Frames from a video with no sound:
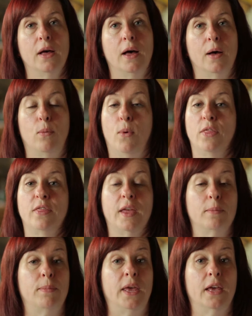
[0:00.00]
One
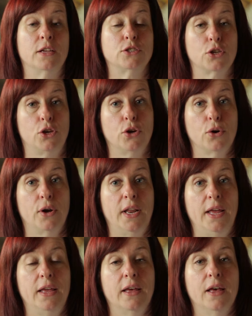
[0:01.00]
thing being
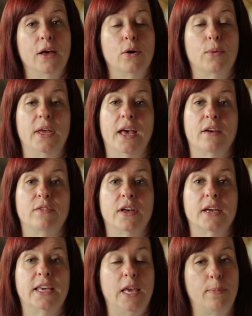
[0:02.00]
security. We have
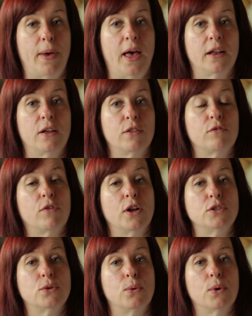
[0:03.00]
a keypad on the
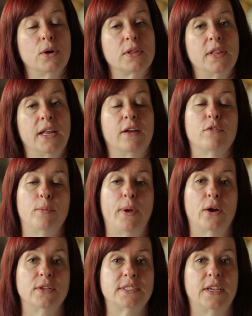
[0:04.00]
front door that every
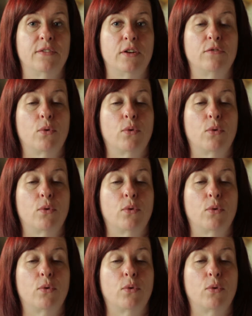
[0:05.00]
parent's given a